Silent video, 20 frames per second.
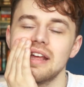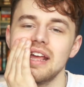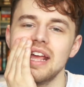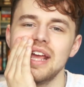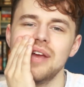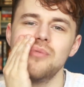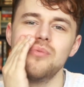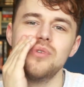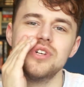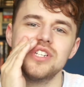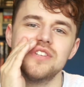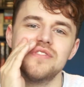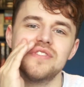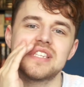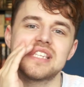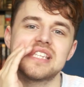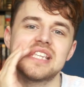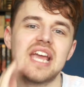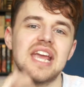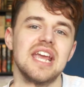it would have
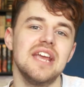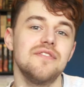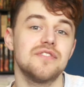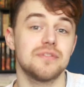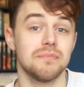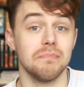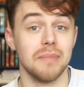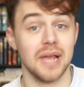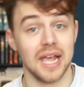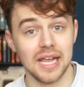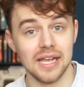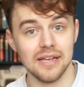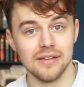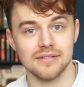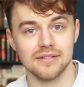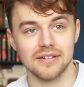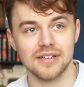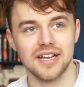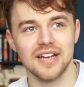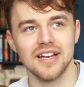saved me
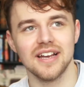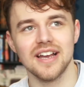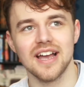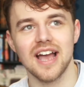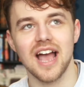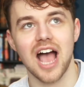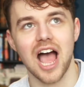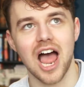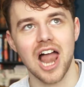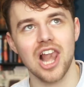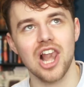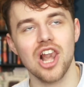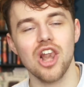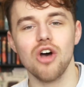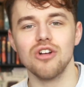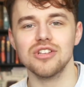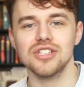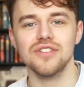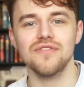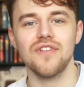a
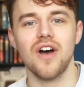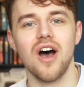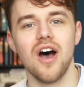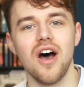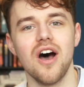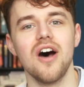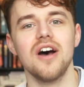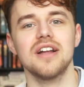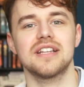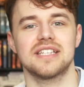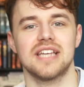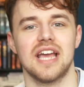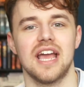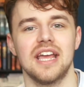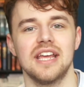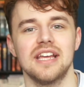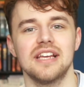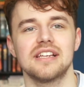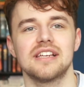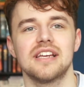lot of
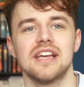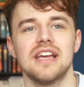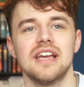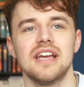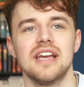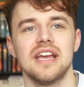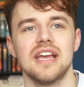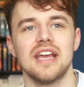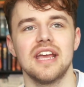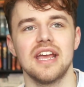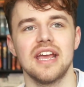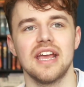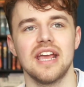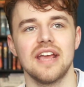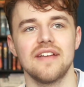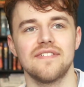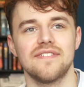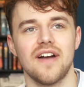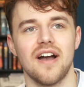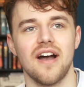heartache
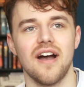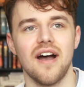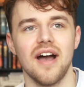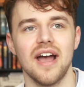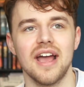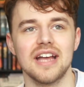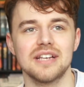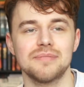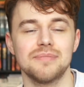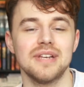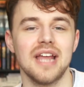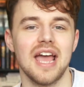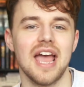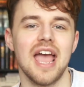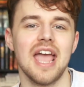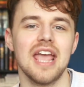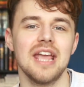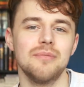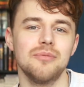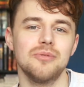if I had been
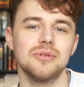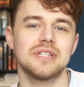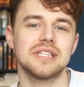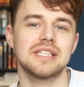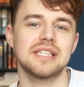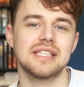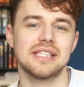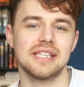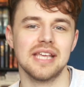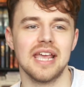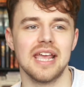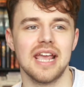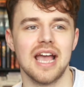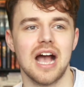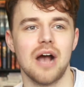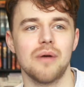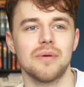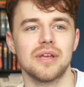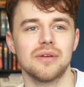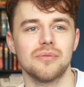able to see
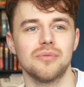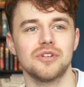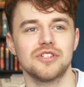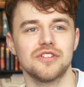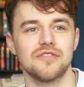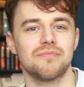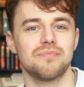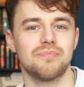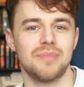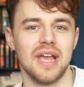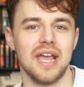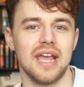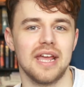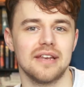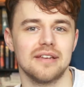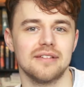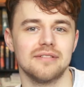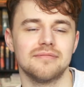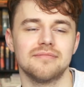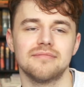how he would have
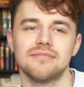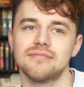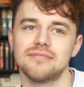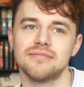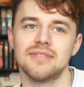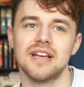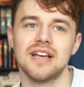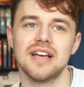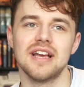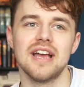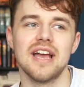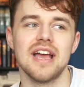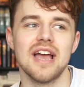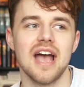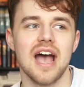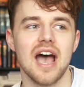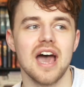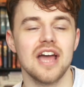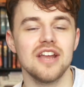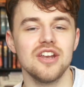been.
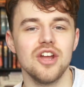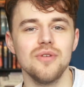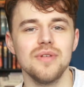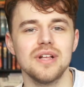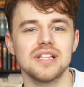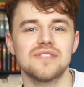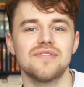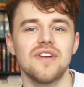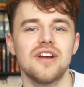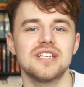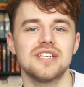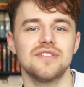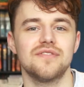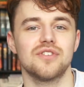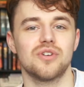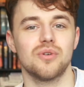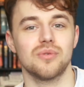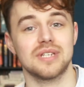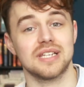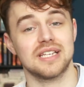I know that's very
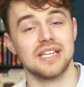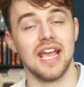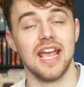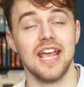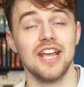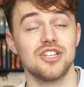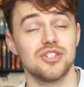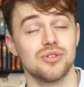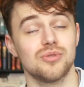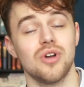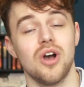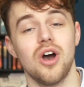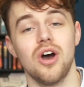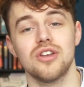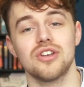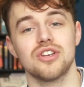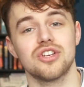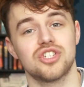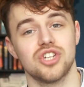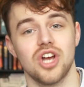difficult to gauge, you
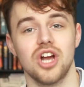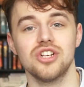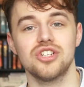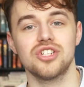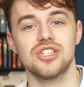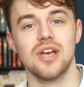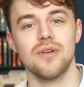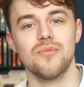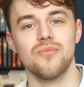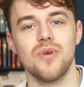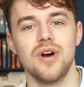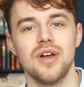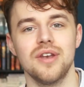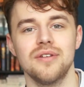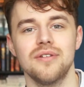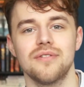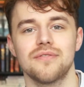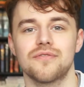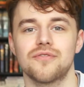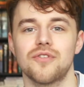can't judge
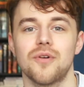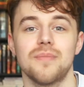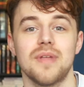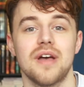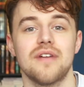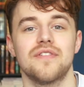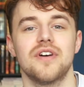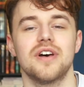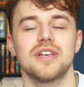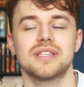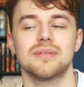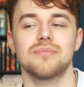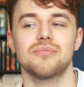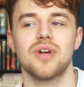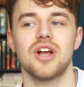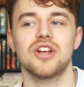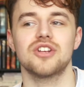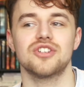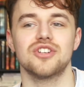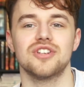someone from their first
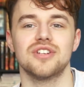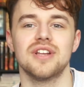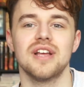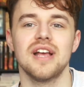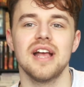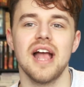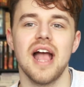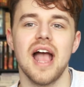impression,